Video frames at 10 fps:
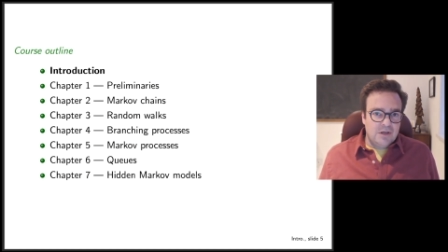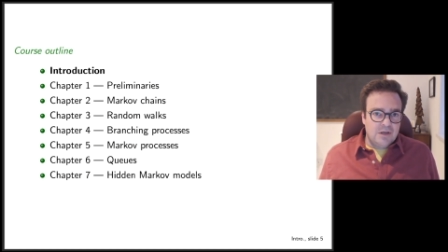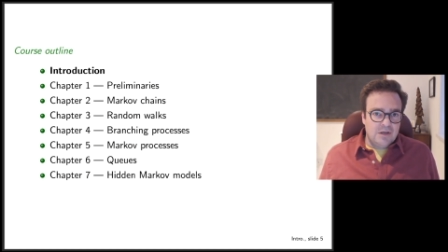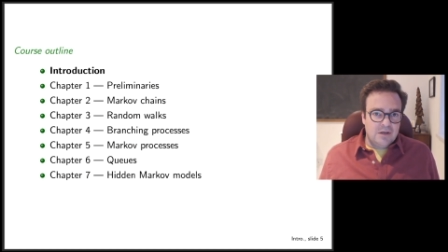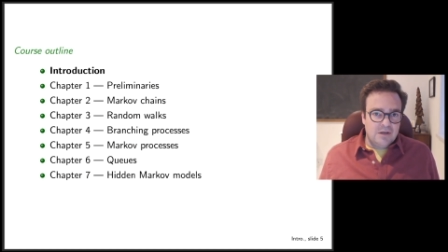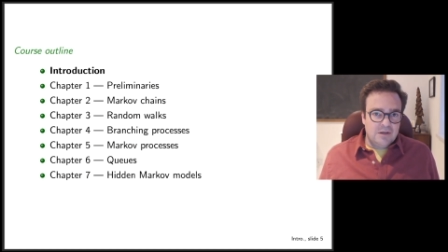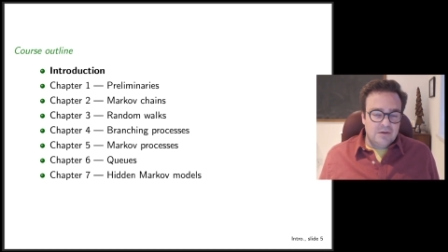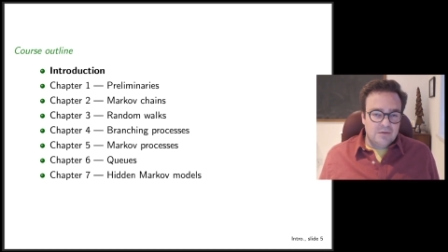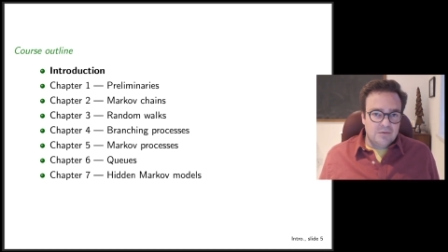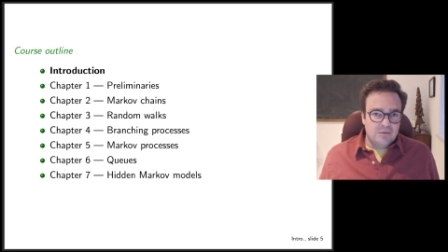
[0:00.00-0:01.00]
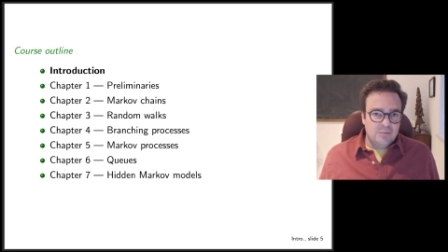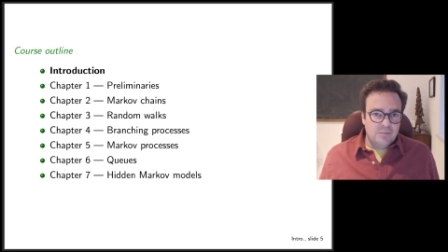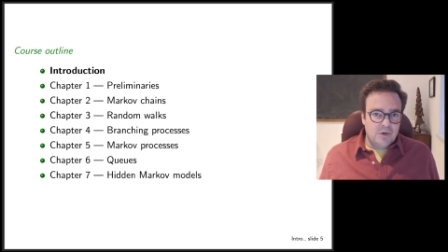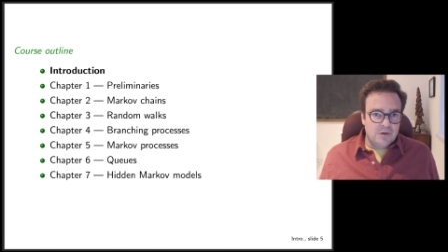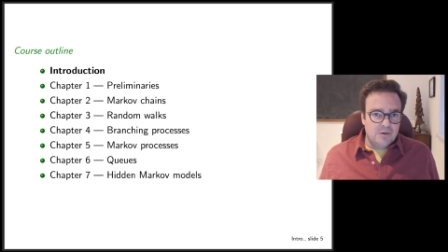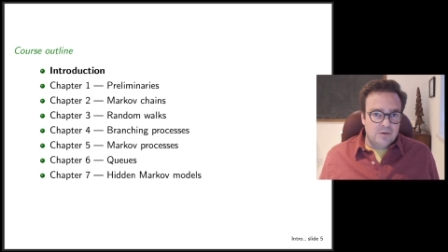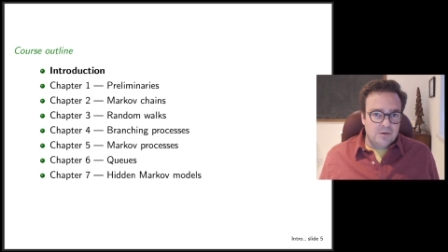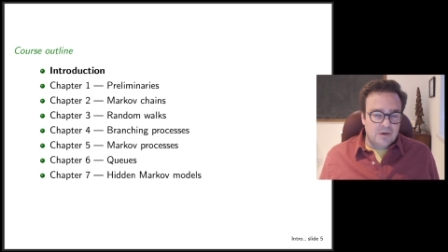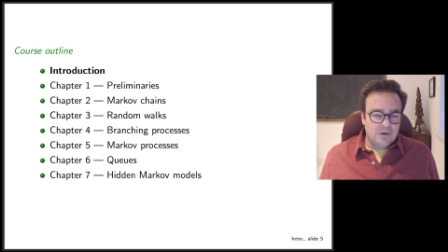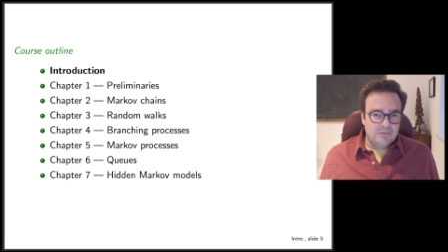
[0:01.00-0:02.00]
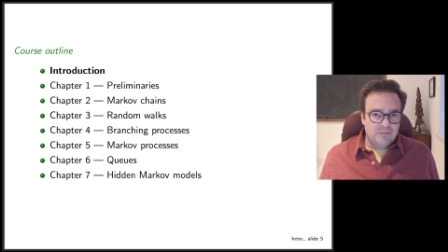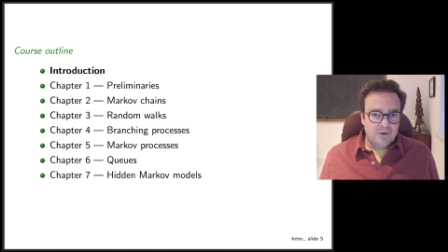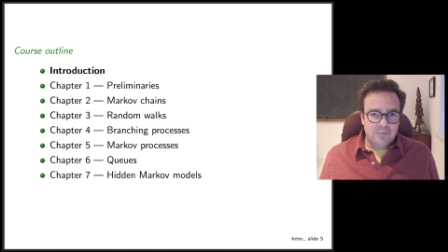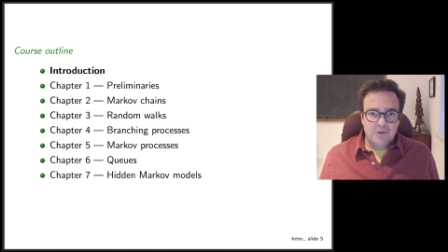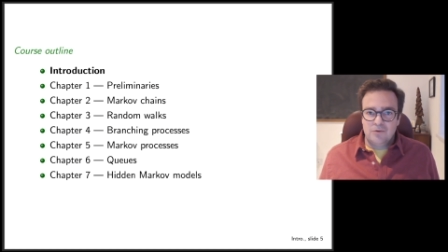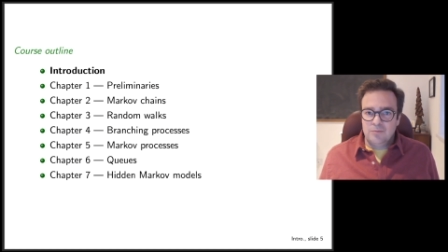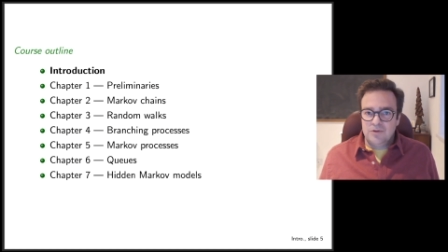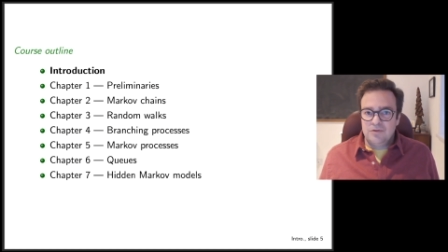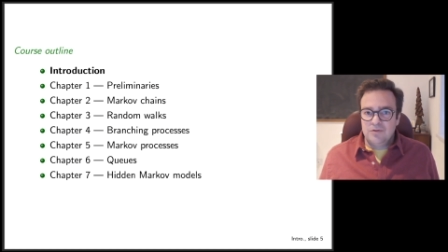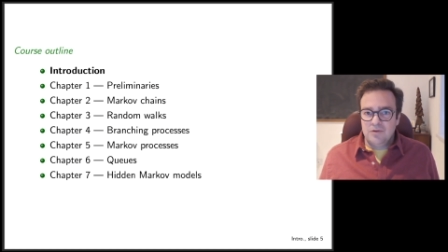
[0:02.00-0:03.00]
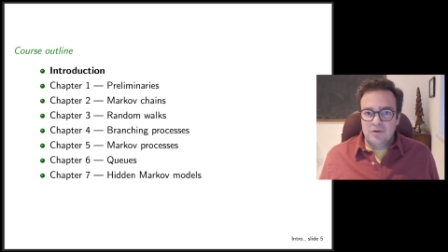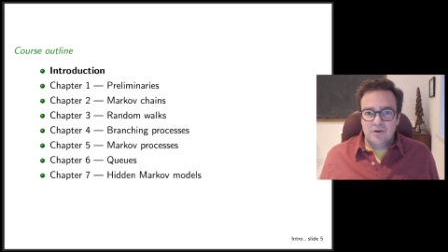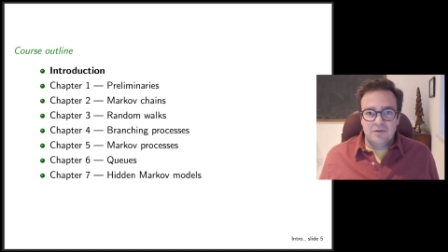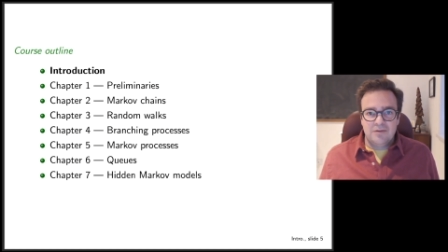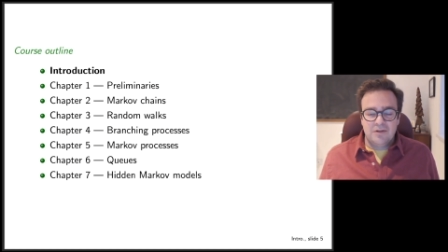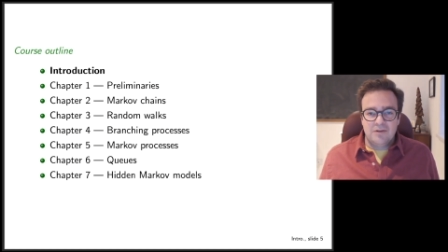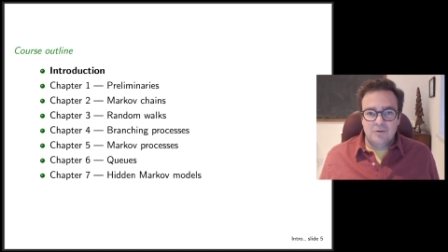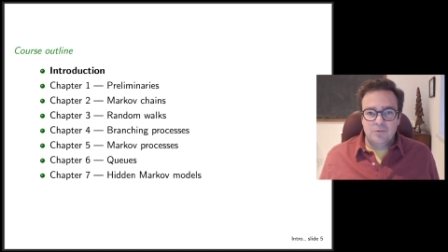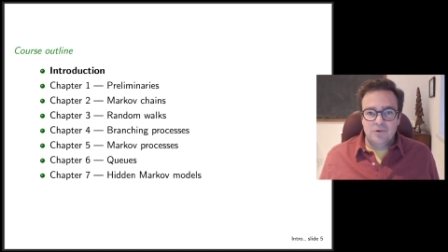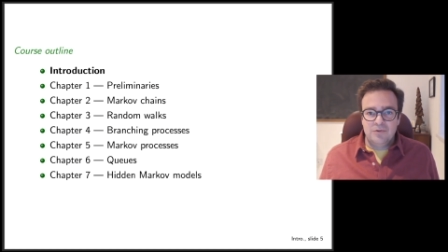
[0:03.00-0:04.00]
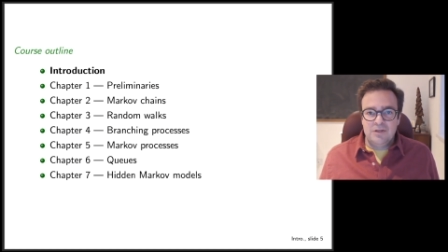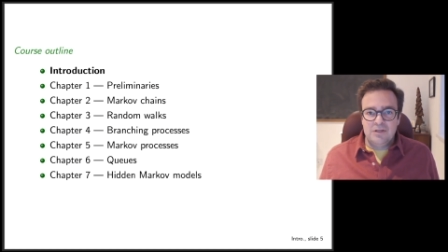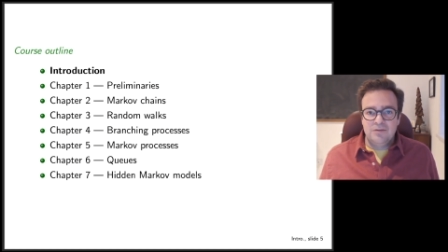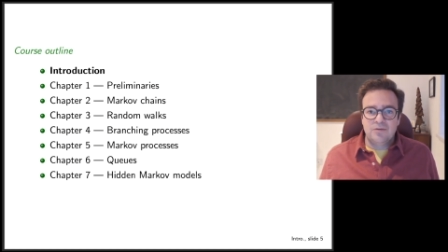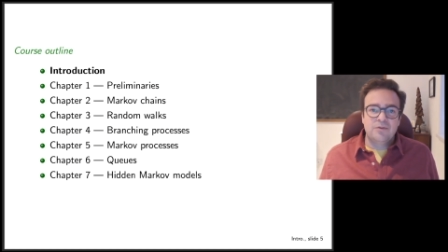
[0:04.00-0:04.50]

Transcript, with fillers: Uh, and other uh, kind of fundamental content that we'll need.